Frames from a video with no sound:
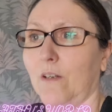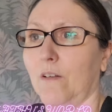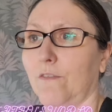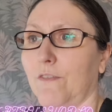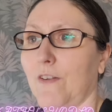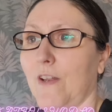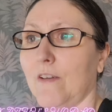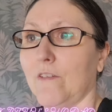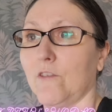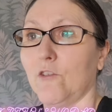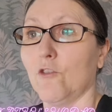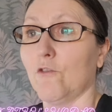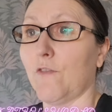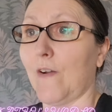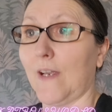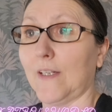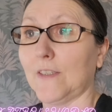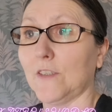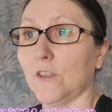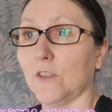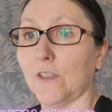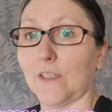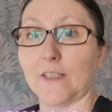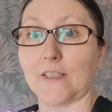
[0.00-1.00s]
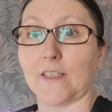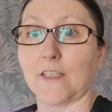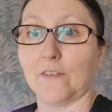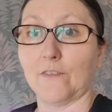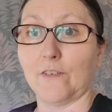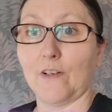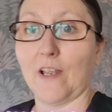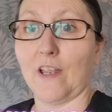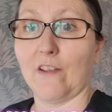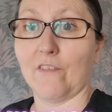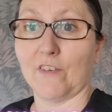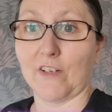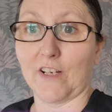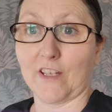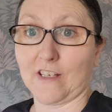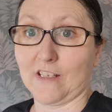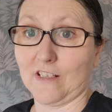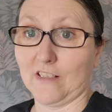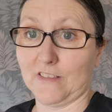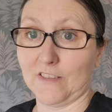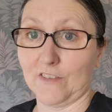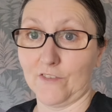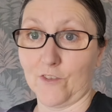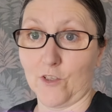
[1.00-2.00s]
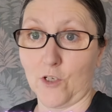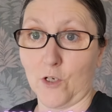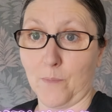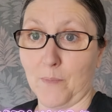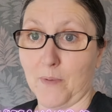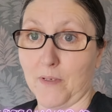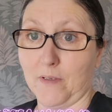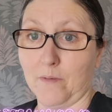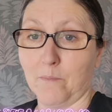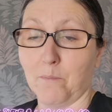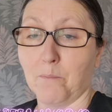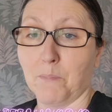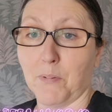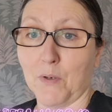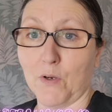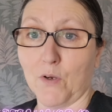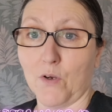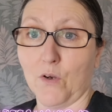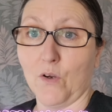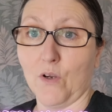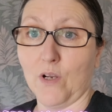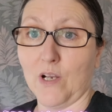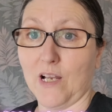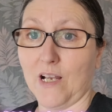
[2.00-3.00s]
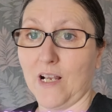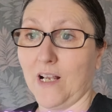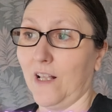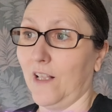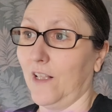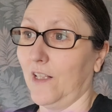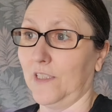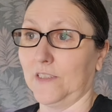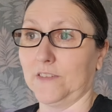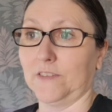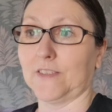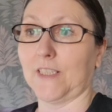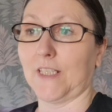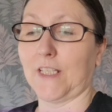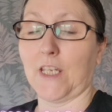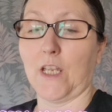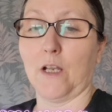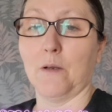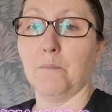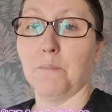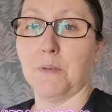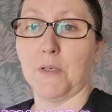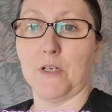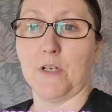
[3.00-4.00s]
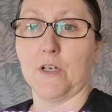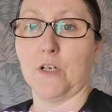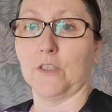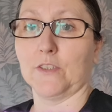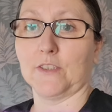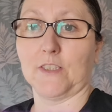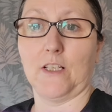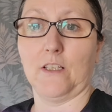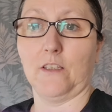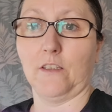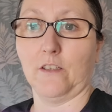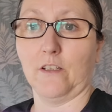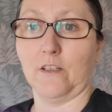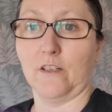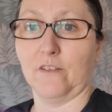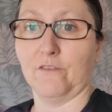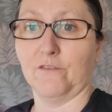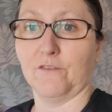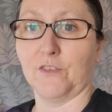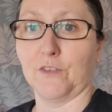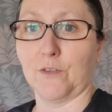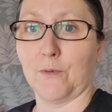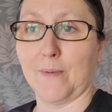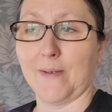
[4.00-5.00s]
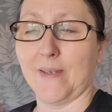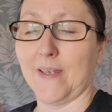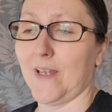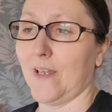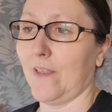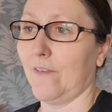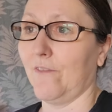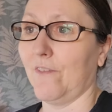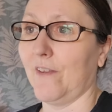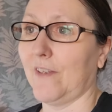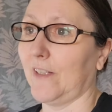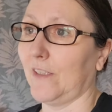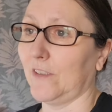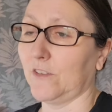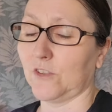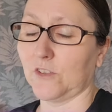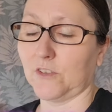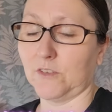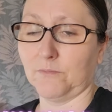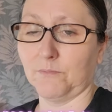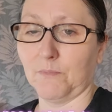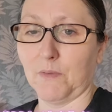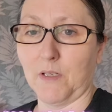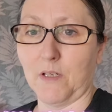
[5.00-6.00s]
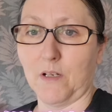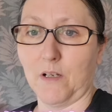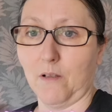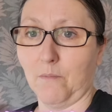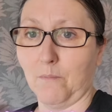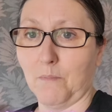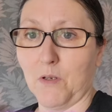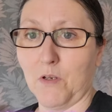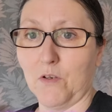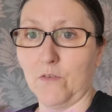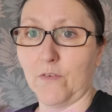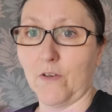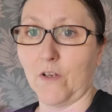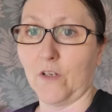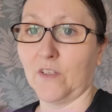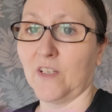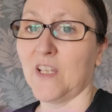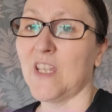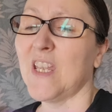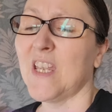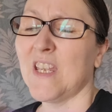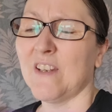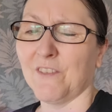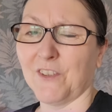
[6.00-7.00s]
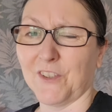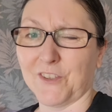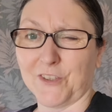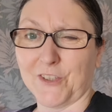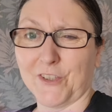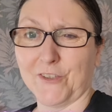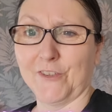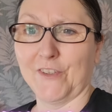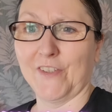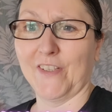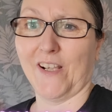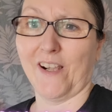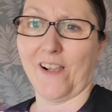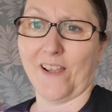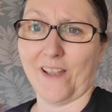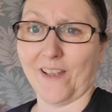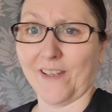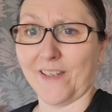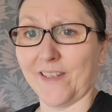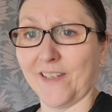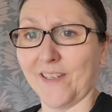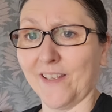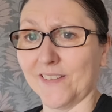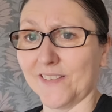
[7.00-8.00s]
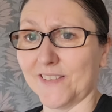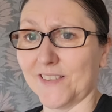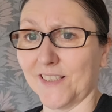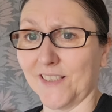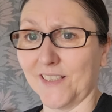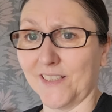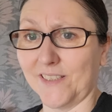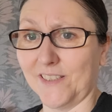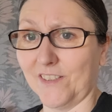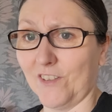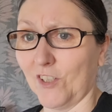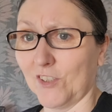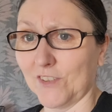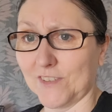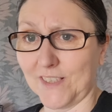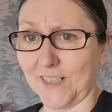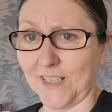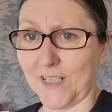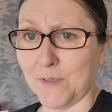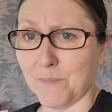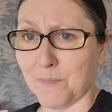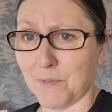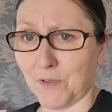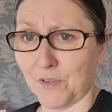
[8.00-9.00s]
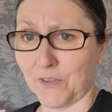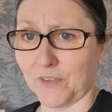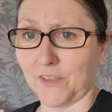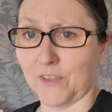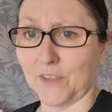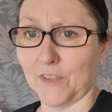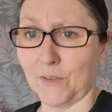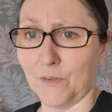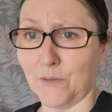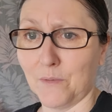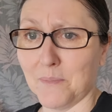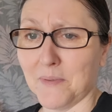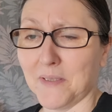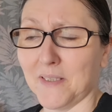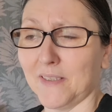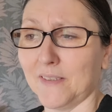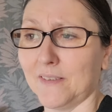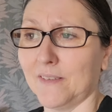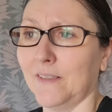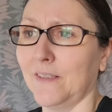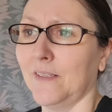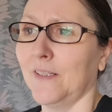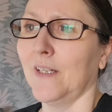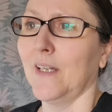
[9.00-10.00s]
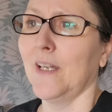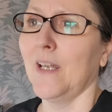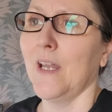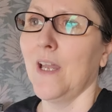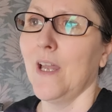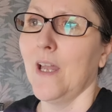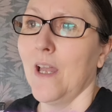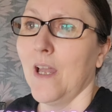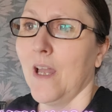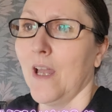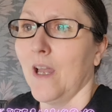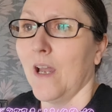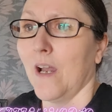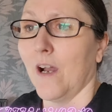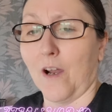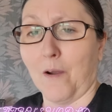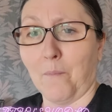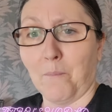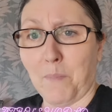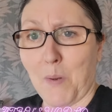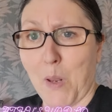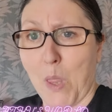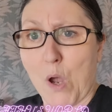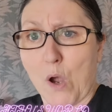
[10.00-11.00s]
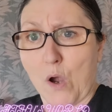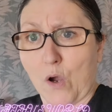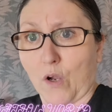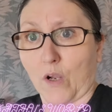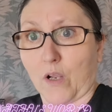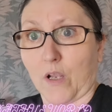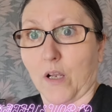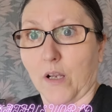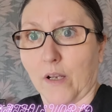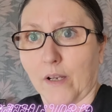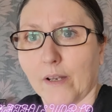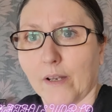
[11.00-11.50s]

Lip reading: fair enough, I don't like it if I have a negative comment, but I'll take it on board, I'll learn from it, and then I'll move on. If I don't really like it, you've got a delete button, you know what I mean? I'm block.